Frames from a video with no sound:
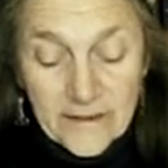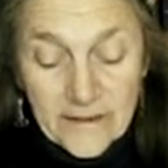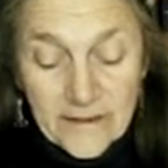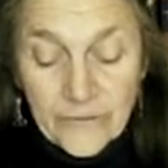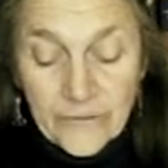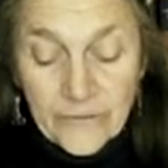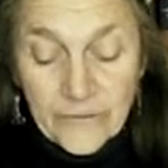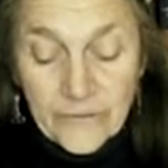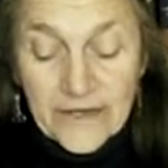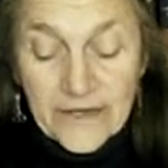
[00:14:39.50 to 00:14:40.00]

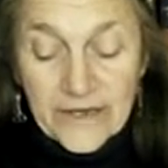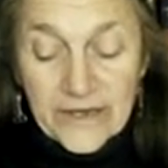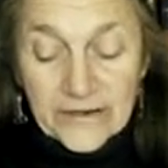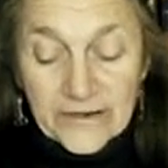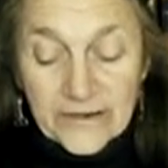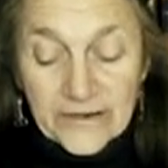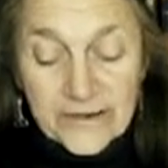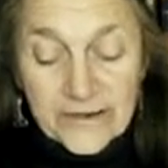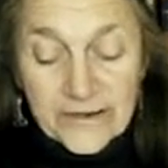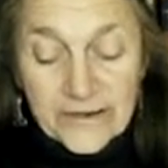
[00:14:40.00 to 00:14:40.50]
Readers
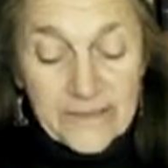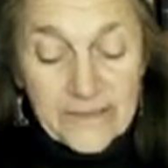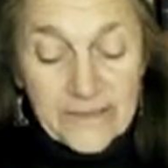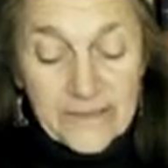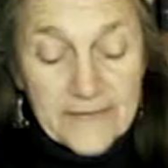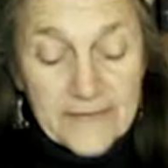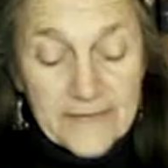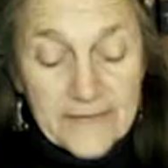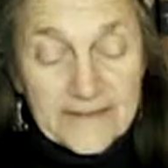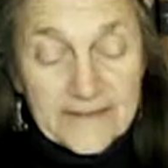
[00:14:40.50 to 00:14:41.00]
should be
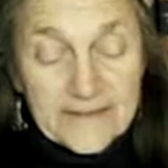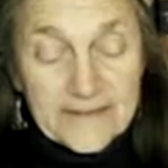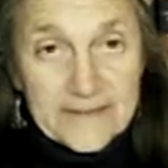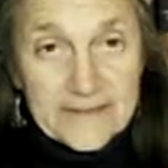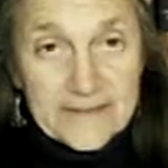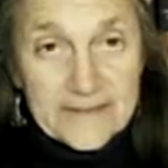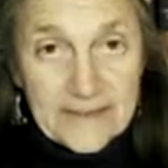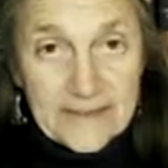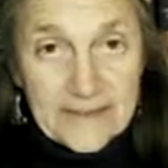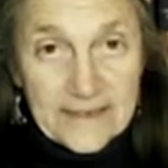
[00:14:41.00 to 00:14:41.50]
able to
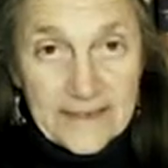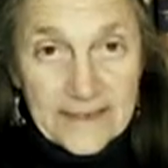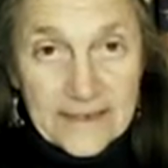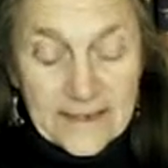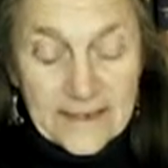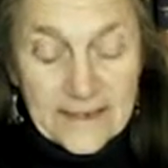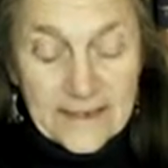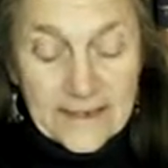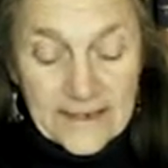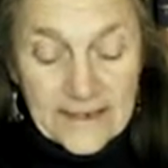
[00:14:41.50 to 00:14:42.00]
see the
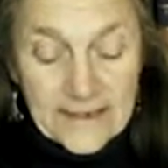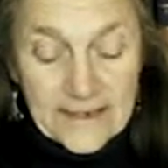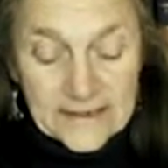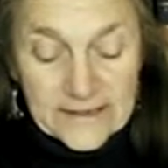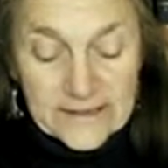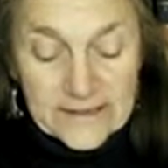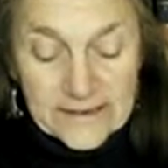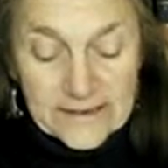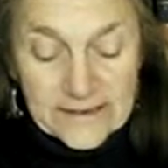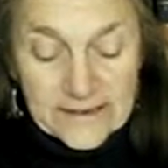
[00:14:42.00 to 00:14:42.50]

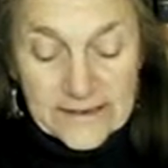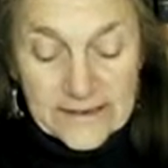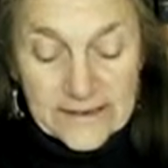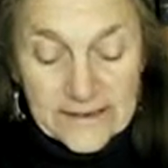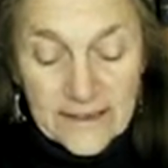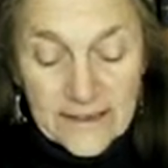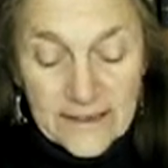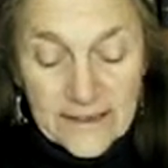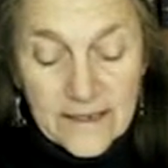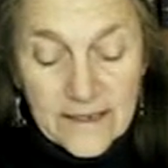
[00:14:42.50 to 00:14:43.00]
connections.
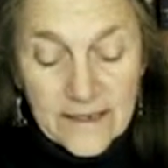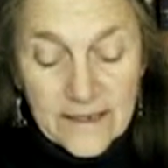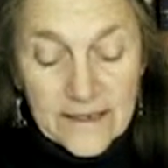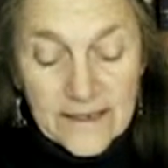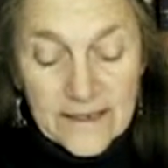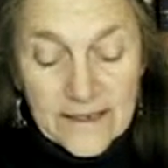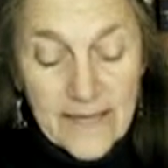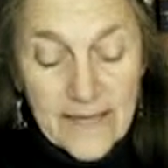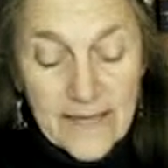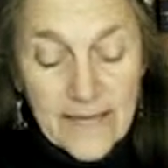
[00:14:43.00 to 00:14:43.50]
The
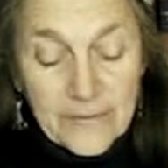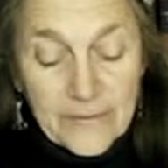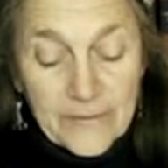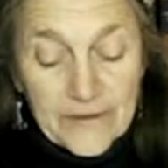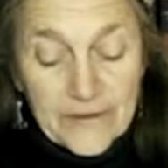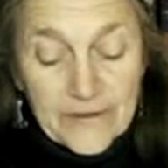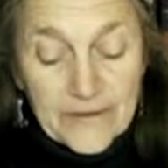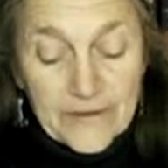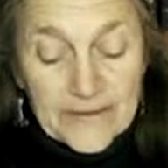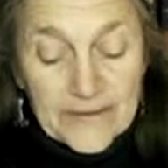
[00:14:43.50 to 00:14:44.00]

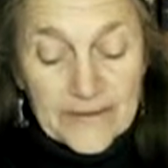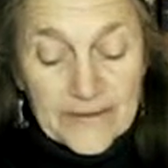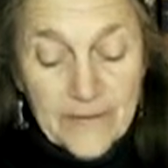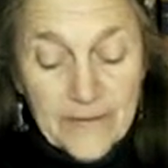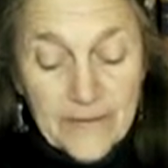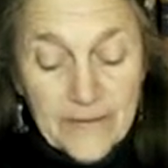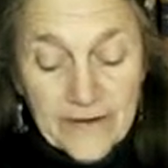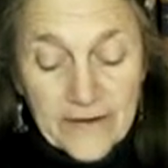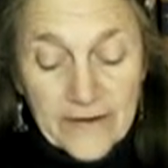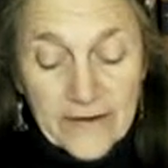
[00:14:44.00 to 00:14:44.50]
capabilities
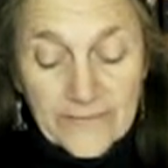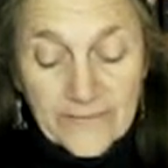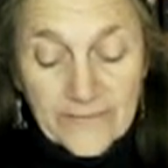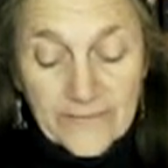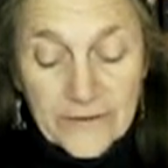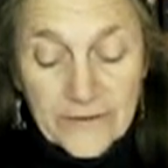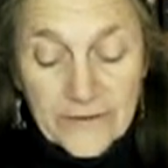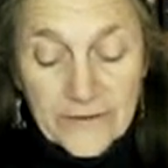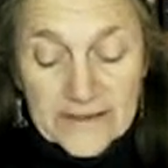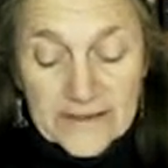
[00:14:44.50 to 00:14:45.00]
model
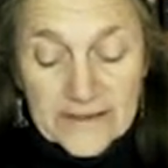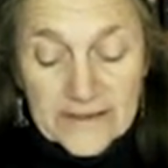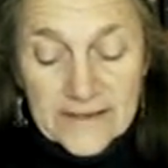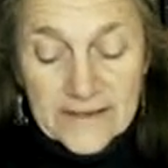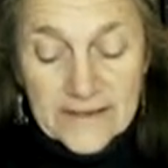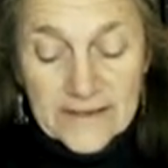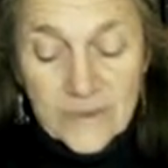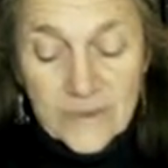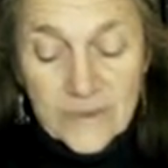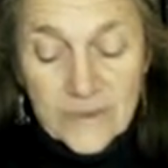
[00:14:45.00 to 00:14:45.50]
focuses
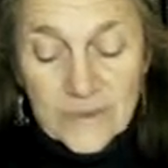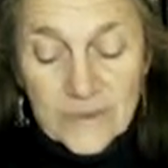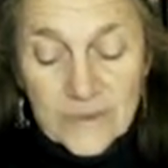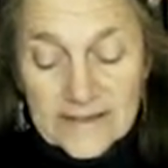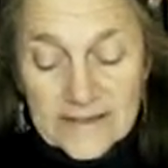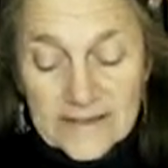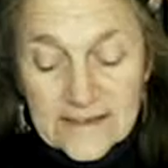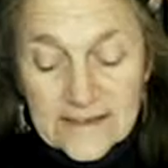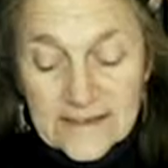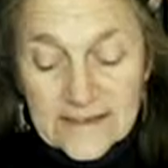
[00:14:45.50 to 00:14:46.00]
on what
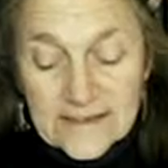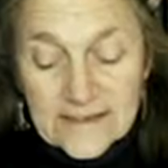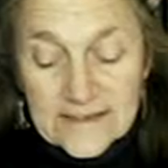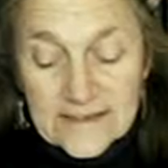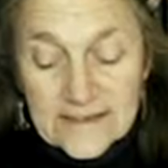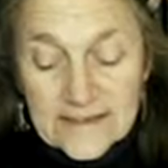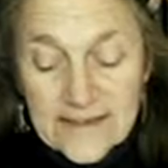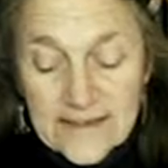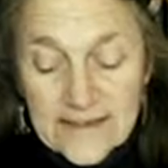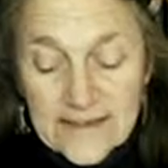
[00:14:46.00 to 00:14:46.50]

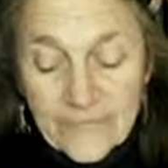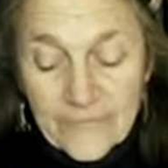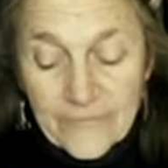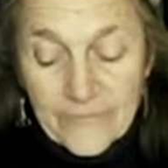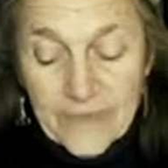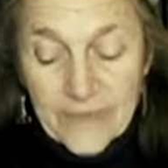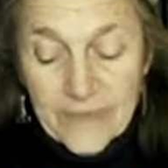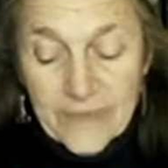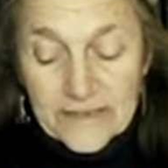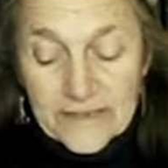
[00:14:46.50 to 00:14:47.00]
citizens have a
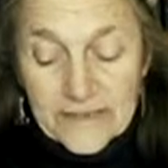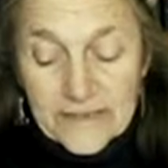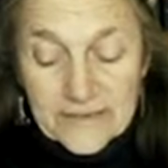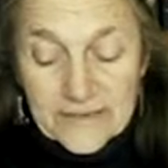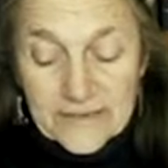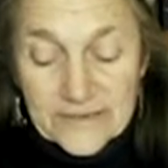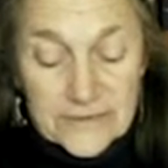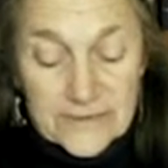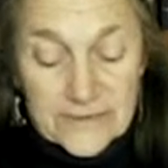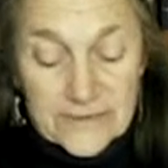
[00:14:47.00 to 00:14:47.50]
right to
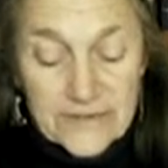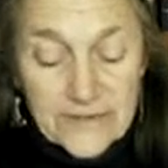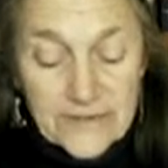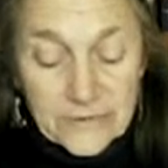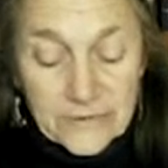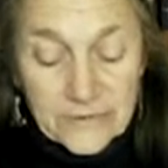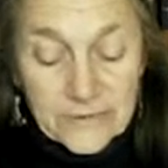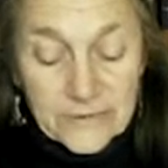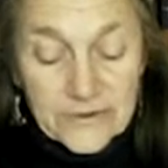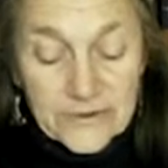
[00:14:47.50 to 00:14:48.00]
expect
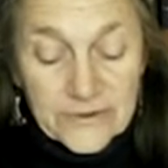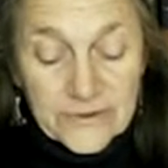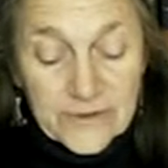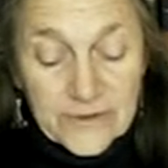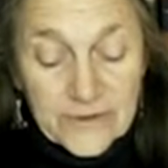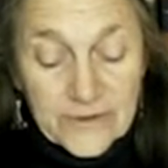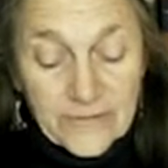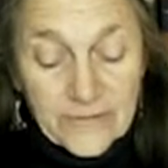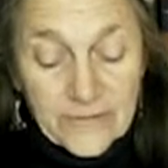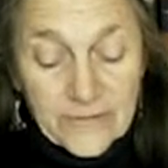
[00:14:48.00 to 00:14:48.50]
rulers to
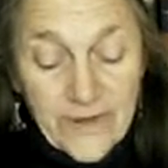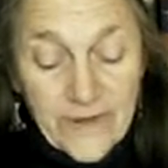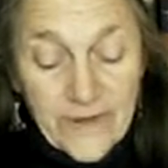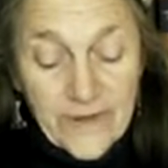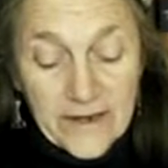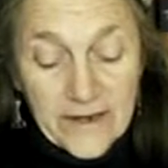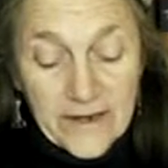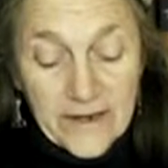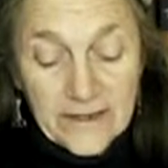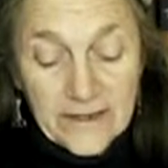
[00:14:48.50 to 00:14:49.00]
provide.